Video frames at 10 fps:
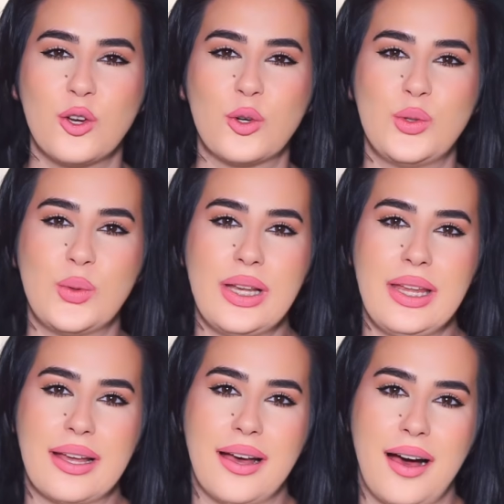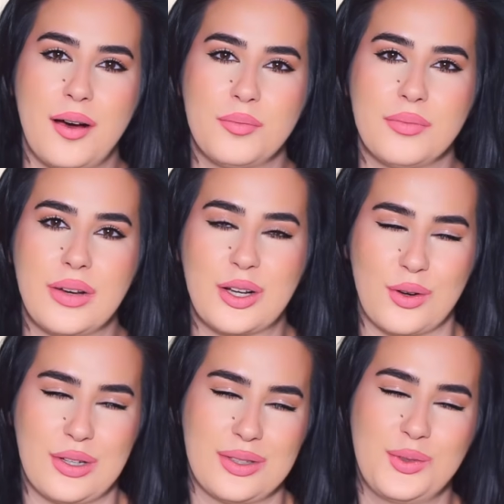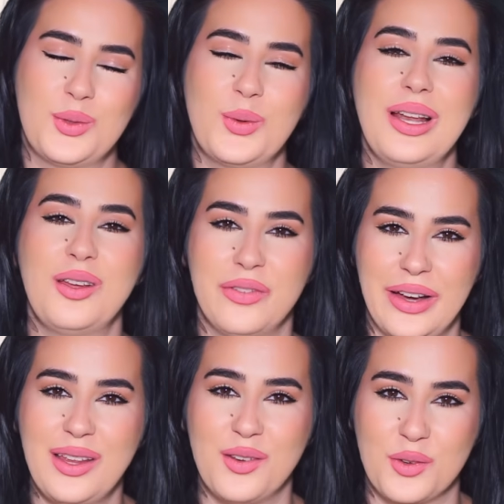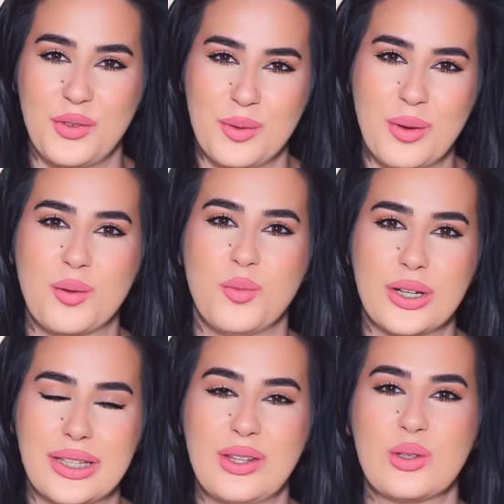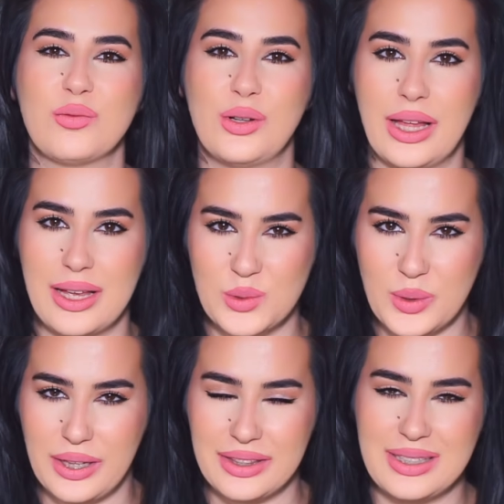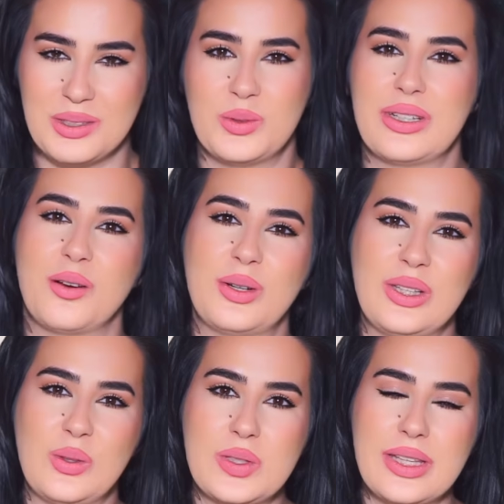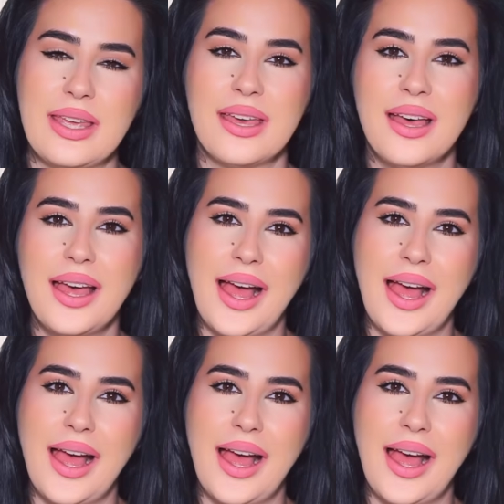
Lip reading: could really come across, could really find your feedback more than useful as well. This is what I wanted to say.